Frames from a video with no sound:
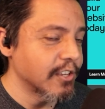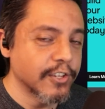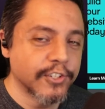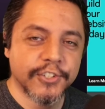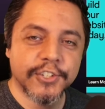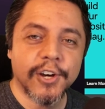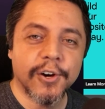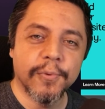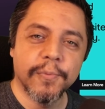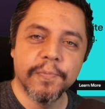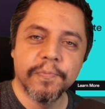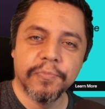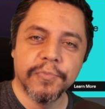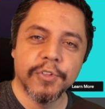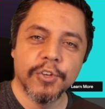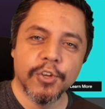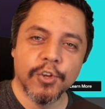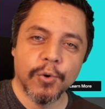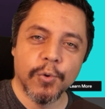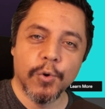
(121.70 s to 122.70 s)
So,
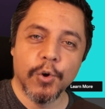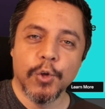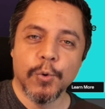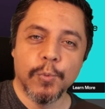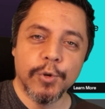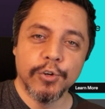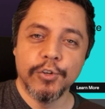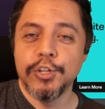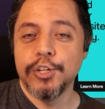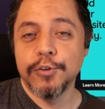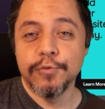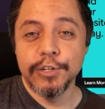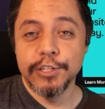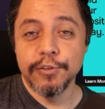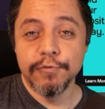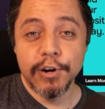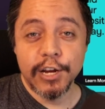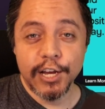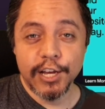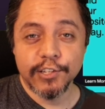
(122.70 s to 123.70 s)
we don't need to read
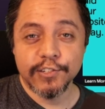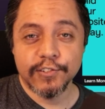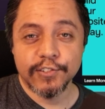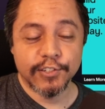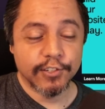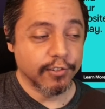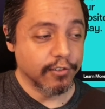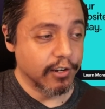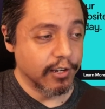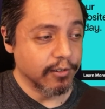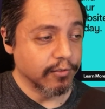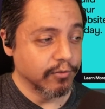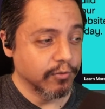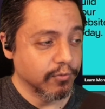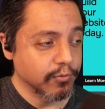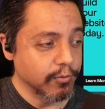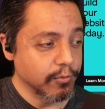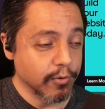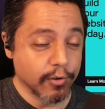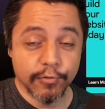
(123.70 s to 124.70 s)
the rest, right?
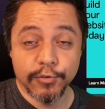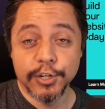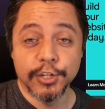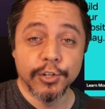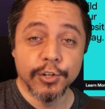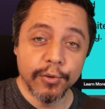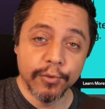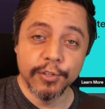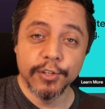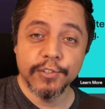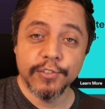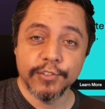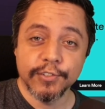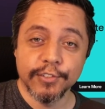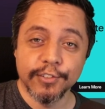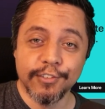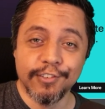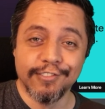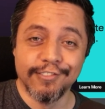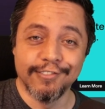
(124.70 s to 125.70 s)
We already know this
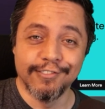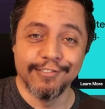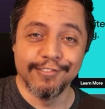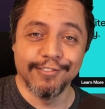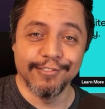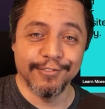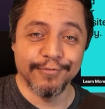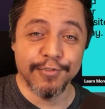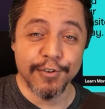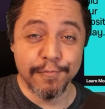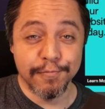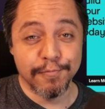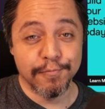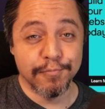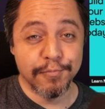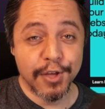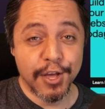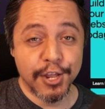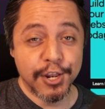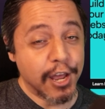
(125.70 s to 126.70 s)

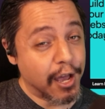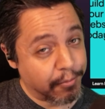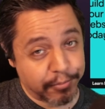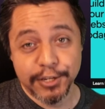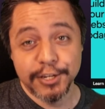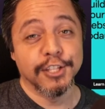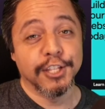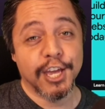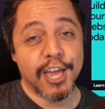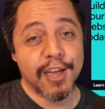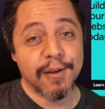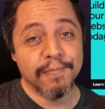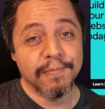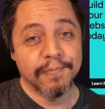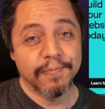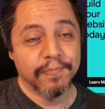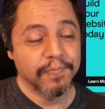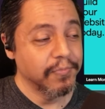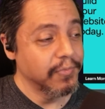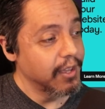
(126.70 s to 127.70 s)
from not playing the game.
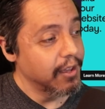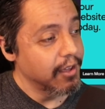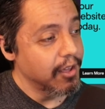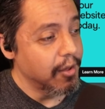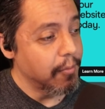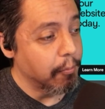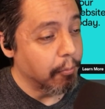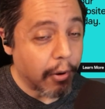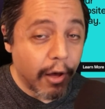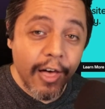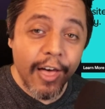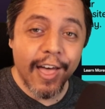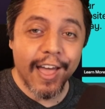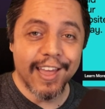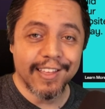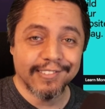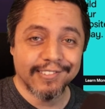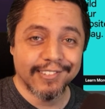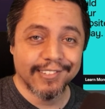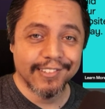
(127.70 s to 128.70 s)

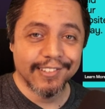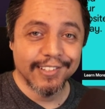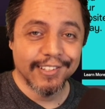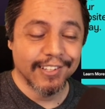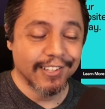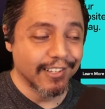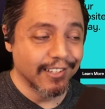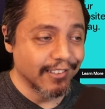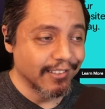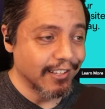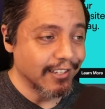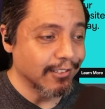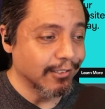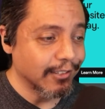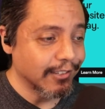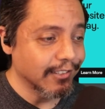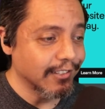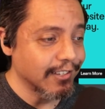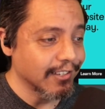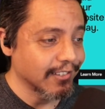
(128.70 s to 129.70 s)
But take a
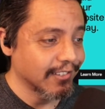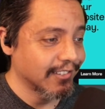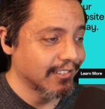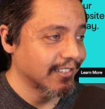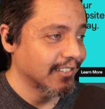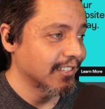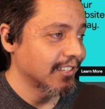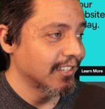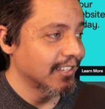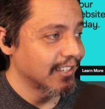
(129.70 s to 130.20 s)
look at this.